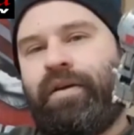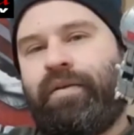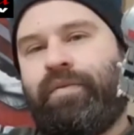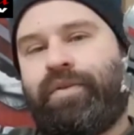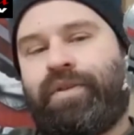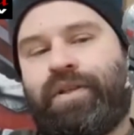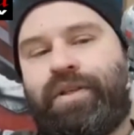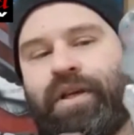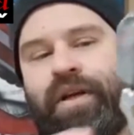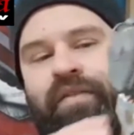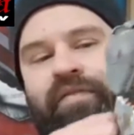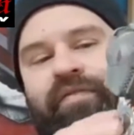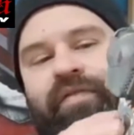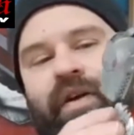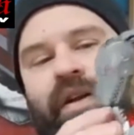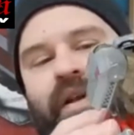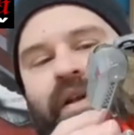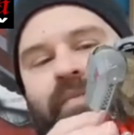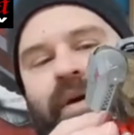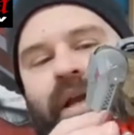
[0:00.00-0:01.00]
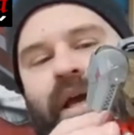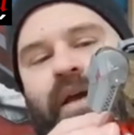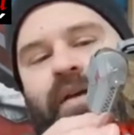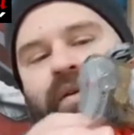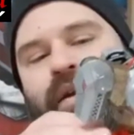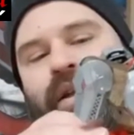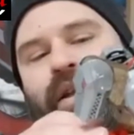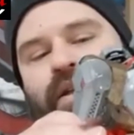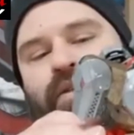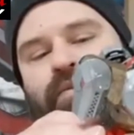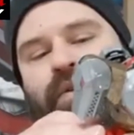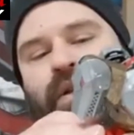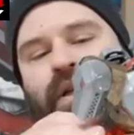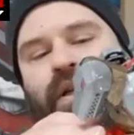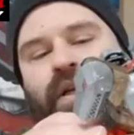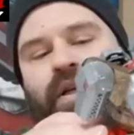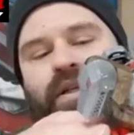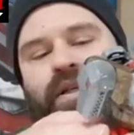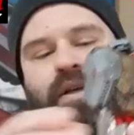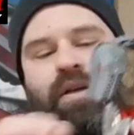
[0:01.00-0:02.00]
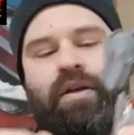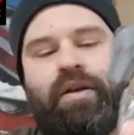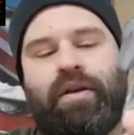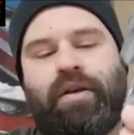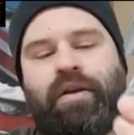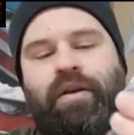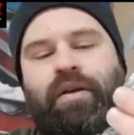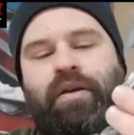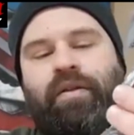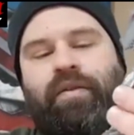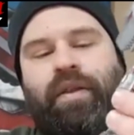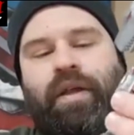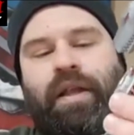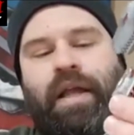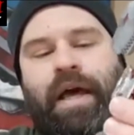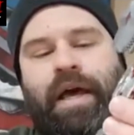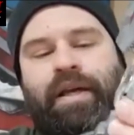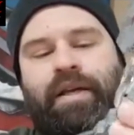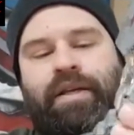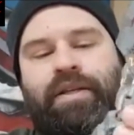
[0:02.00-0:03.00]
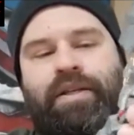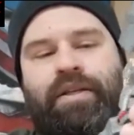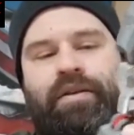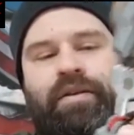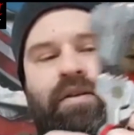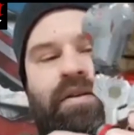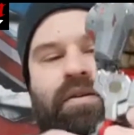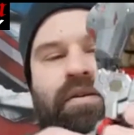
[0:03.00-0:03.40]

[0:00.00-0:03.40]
which is kind of funny, but hey, it is what it is. The legs,